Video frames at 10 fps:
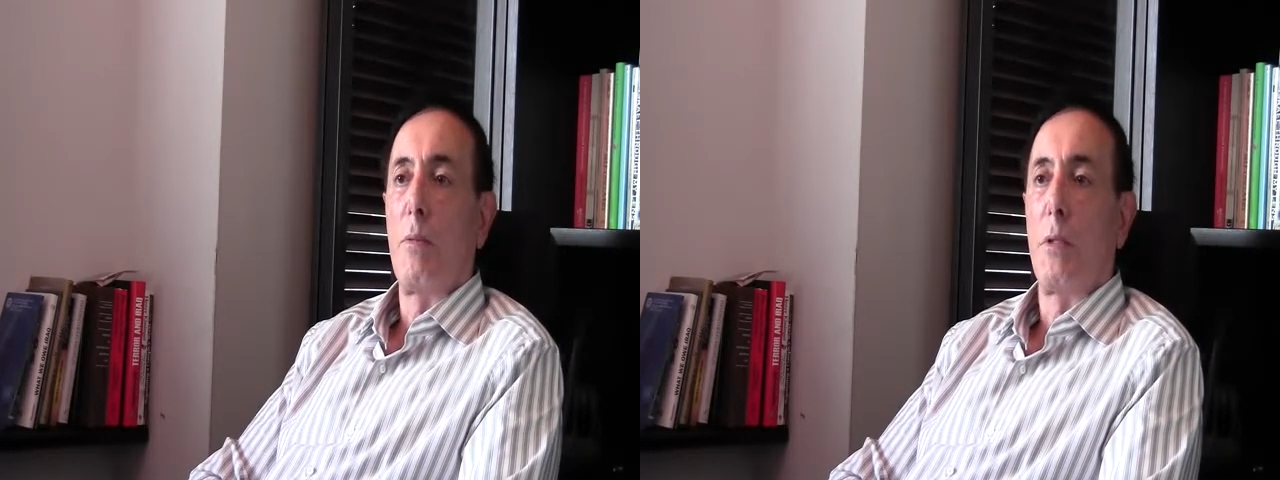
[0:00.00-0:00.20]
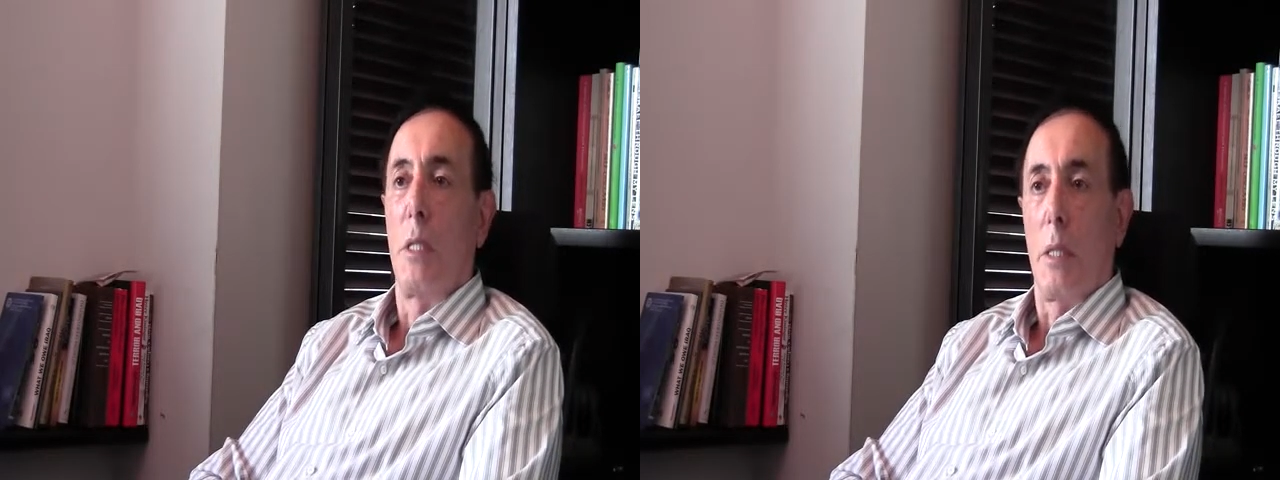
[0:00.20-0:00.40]

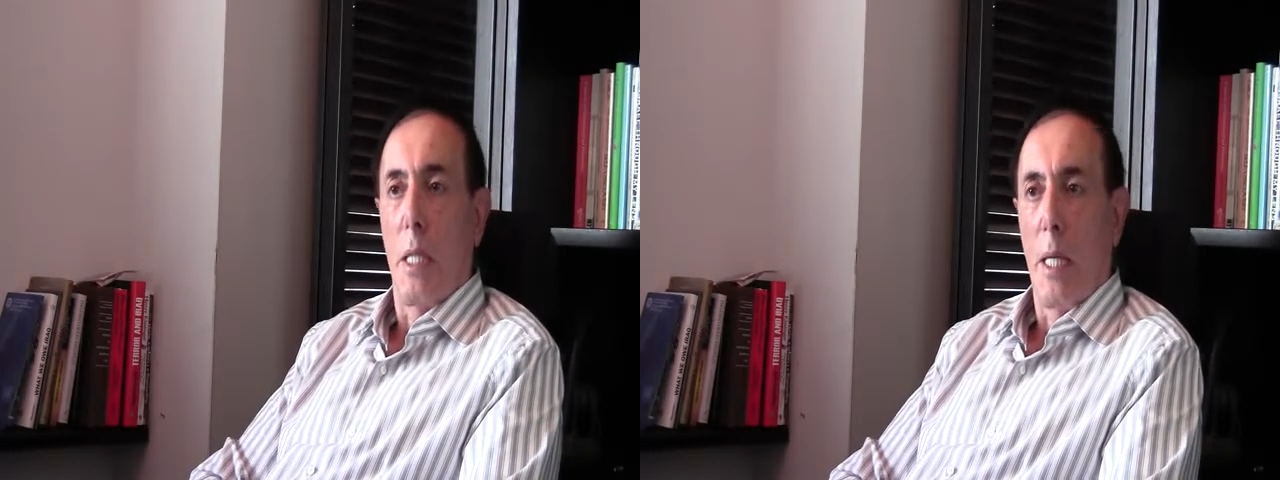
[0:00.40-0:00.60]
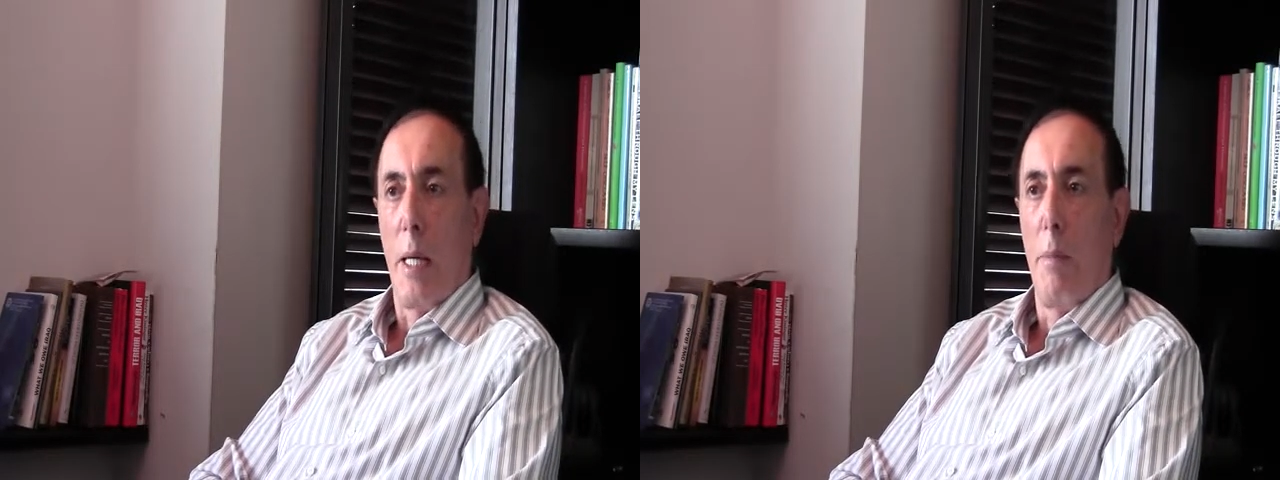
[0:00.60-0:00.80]
of
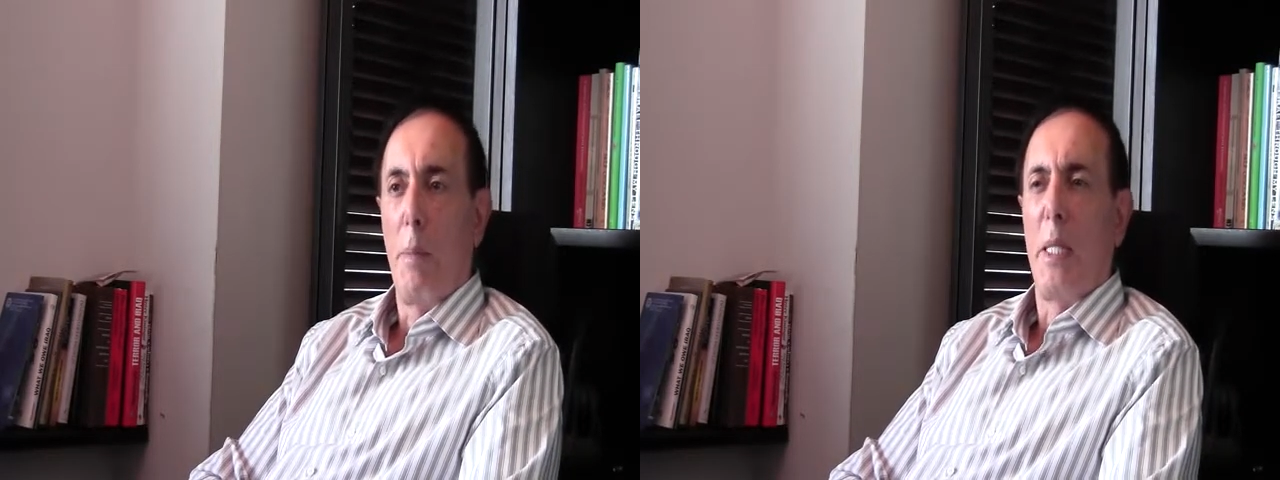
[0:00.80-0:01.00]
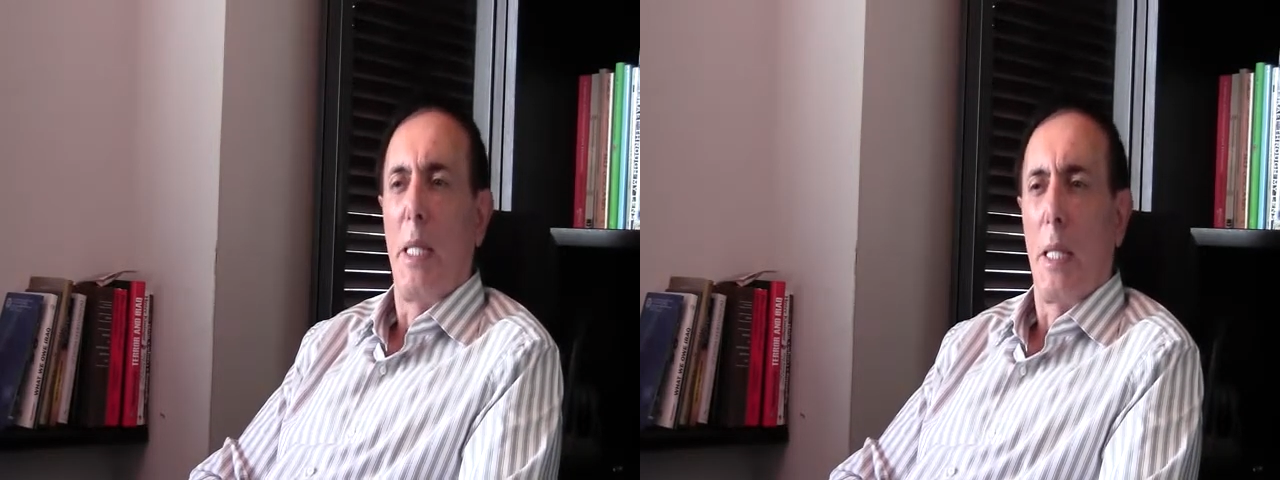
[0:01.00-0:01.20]
Turkey in
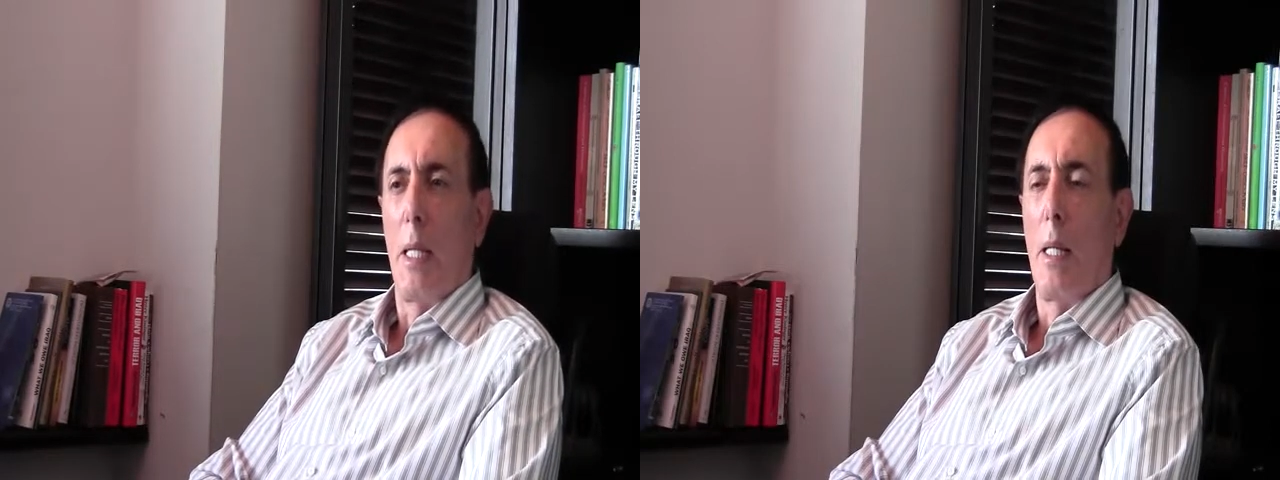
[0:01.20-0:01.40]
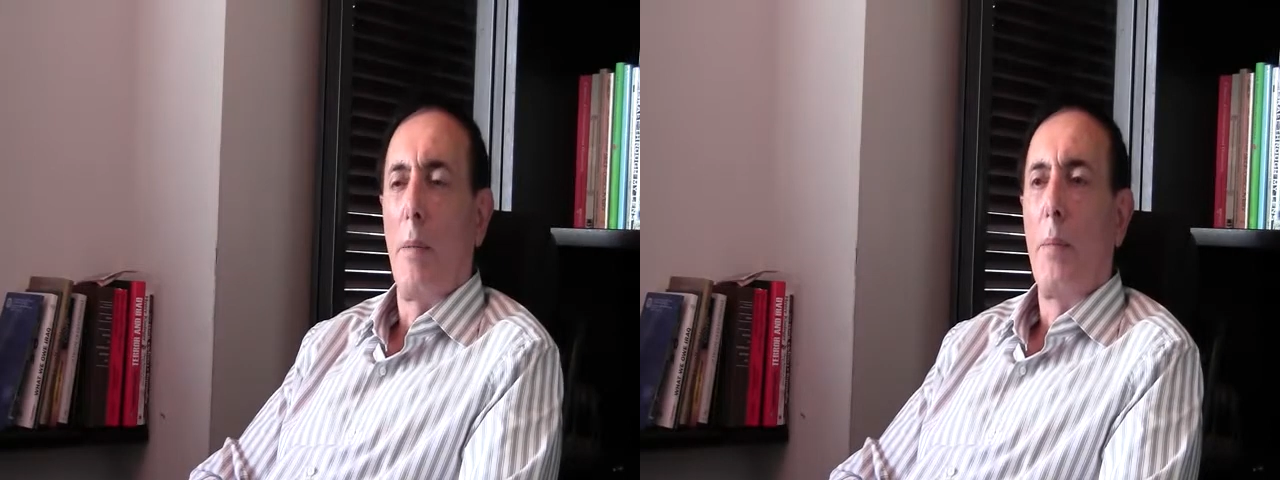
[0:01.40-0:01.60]

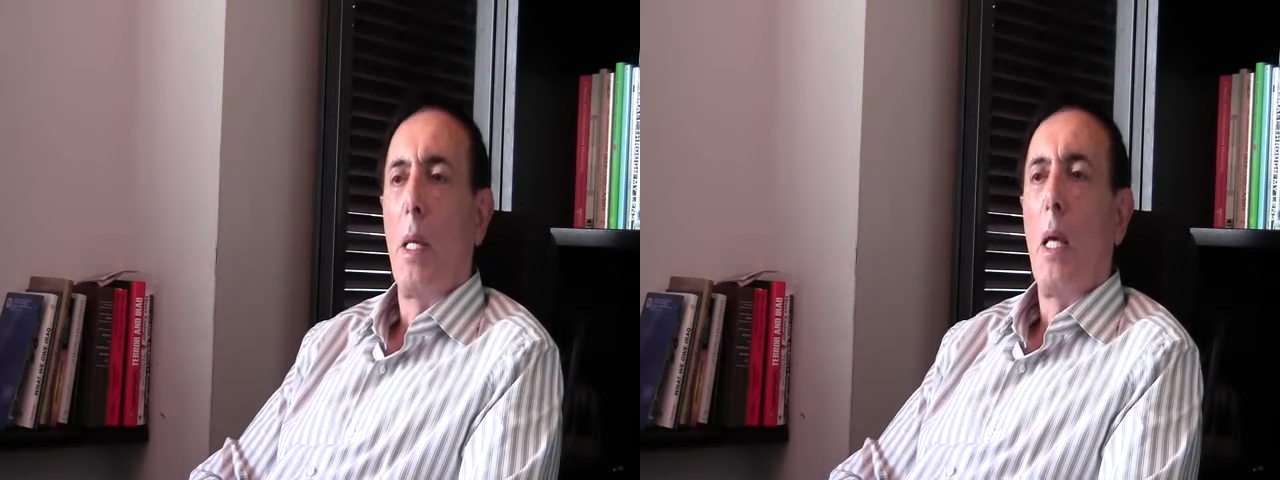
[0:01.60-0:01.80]
particular,